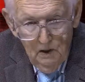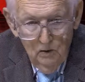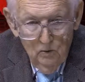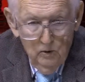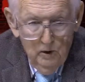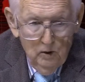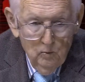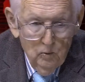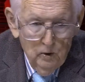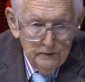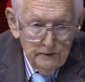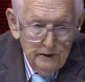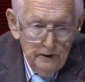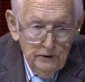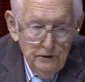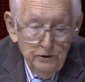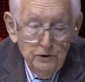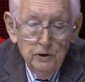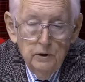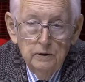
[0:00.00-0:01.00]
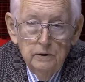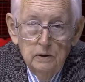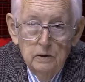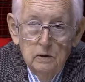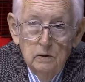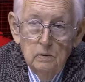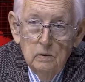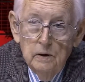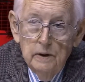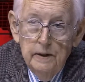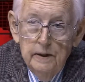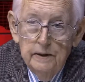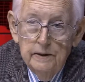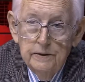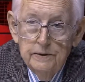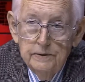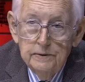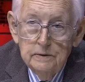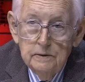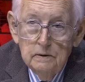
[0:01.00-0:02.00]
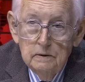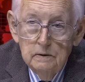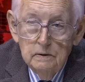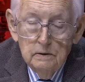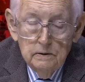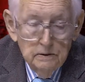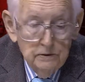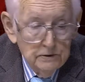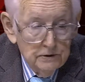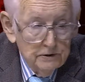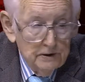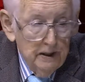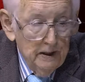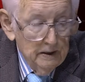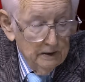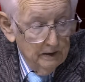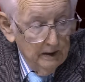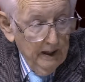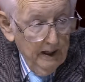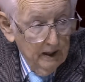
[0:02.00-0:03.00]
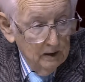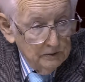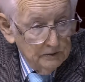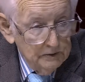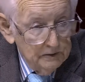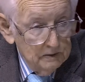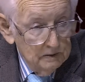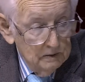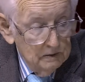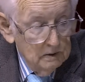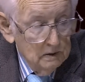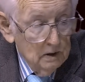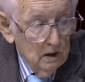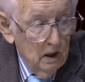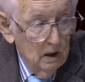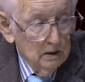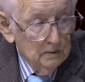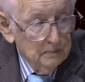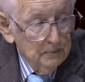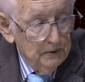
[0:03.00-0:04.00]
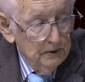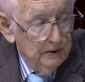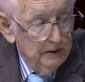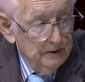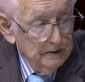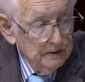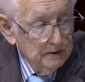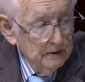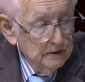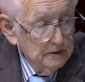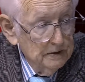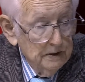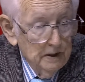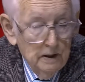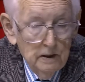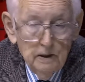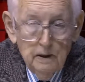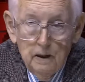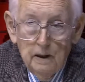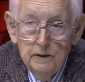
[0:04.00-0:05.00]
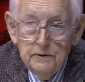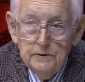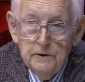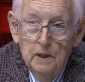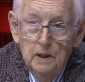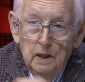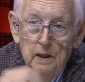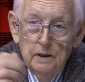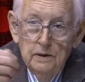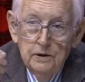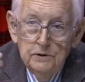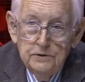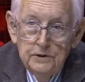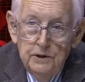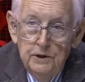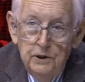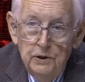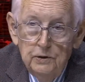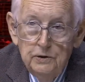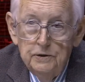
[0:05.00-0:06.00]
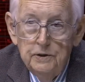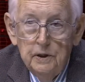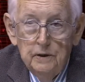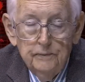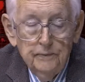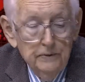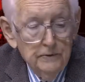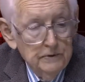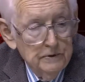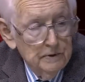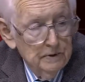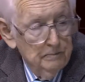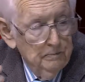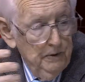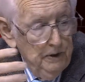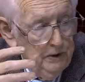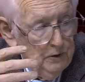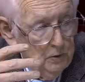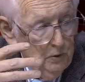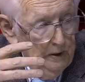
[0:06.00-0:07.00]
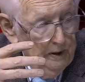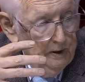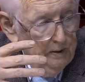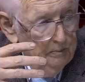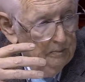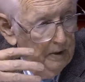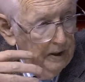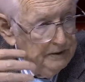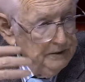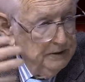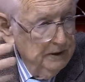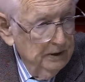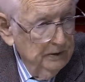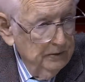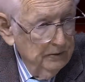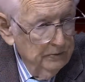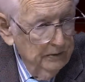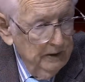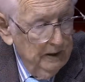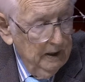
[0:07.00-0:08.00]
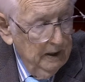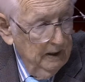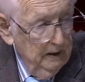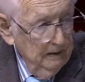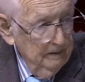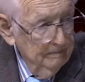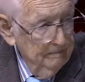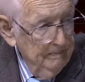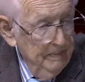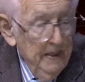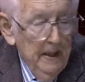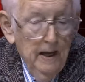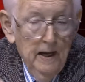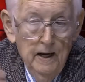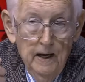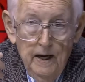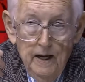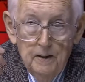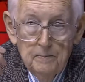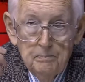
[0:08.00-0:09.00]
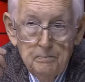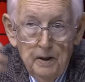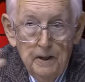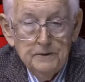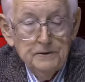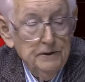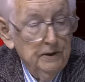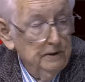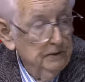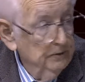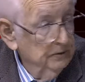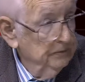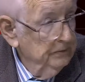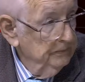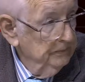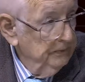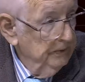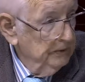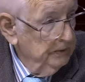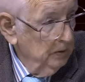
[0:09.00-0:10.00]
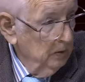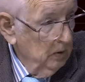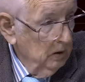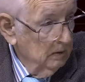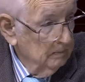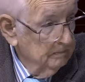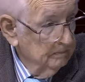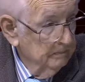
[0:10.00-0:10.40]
Well, what they should do is stay in the house call the police, stay in the house. There's a huge difference between busting through the gate and busting through the front door.